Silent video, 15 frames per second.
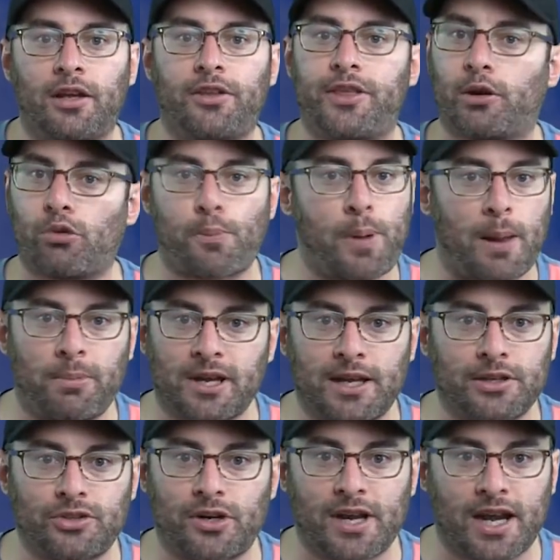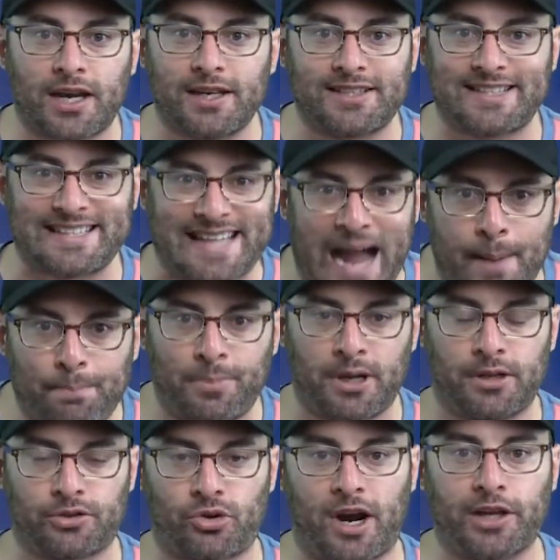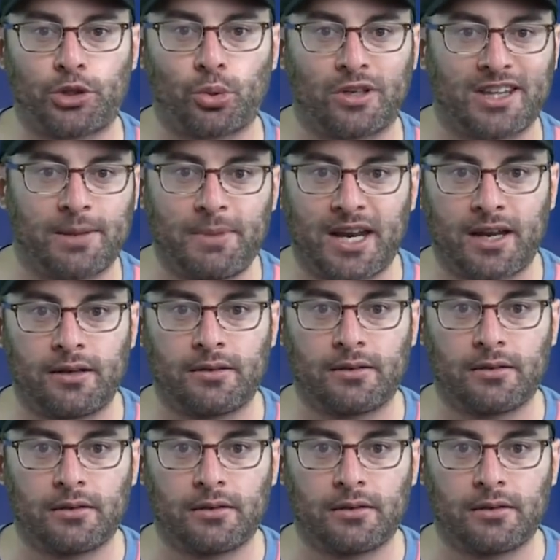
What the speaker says: Think Republicans are not going to stop trying to eliminate,